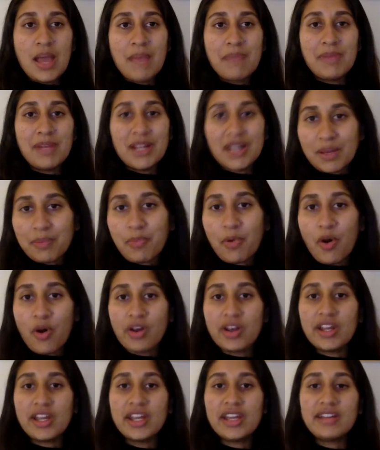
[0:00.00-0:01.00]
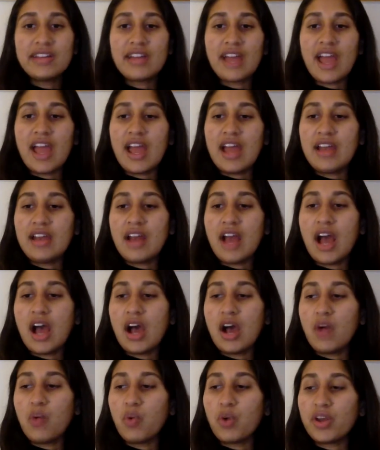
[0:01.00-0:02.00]
build upon it, and
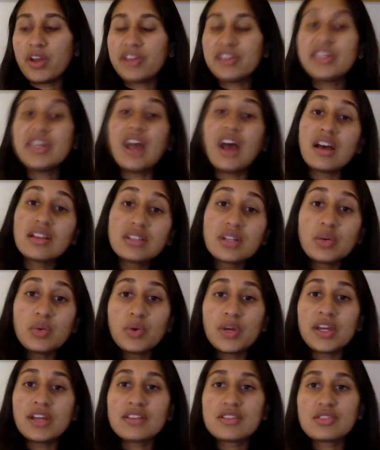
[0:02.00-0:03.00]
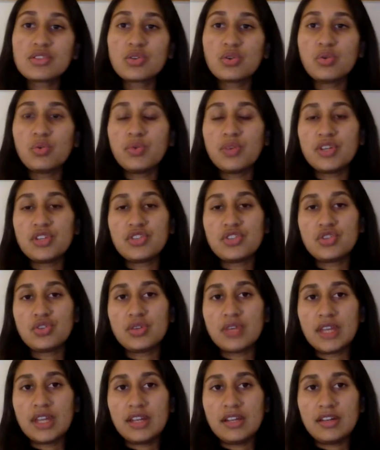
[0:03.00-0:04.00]
what are the other ways through which you
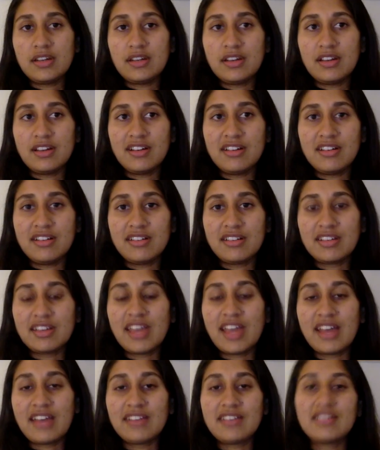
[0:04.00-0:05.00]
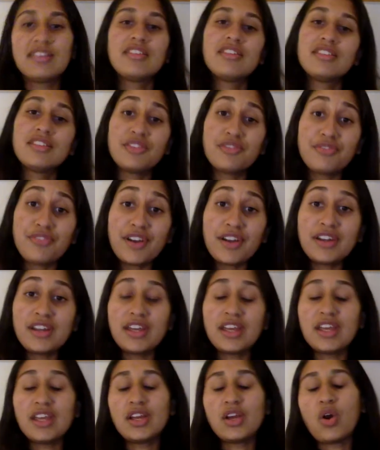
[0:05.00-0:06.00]
can get the
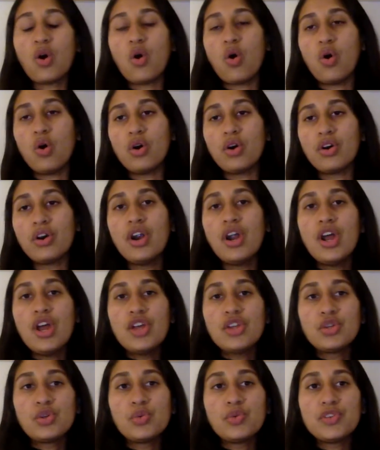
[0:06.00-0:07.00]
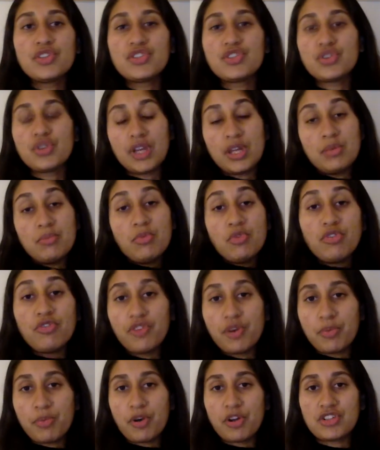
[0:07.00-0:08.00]
funding, or through which you can move
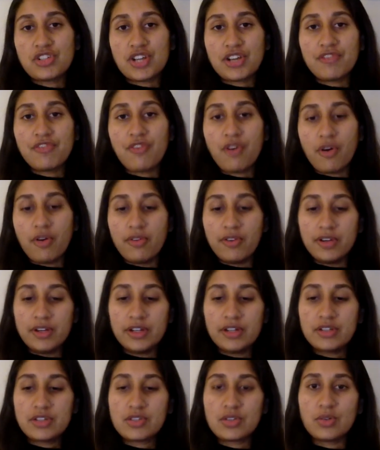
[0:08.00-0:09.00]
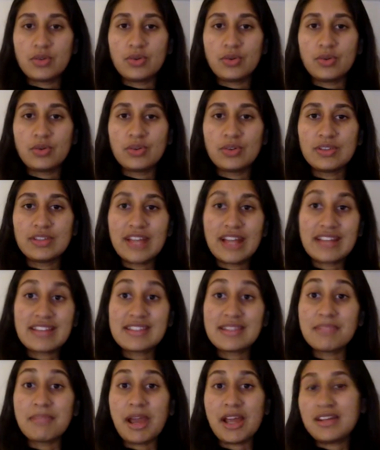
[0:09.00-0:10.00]
your project forward. So
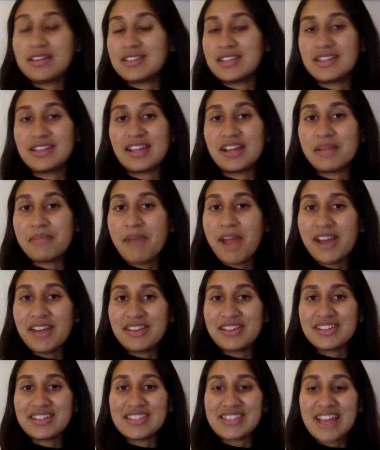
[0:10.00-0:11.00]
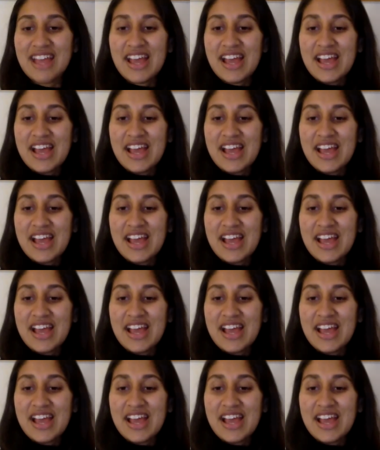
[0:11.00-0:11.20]
that's the mindset that matters.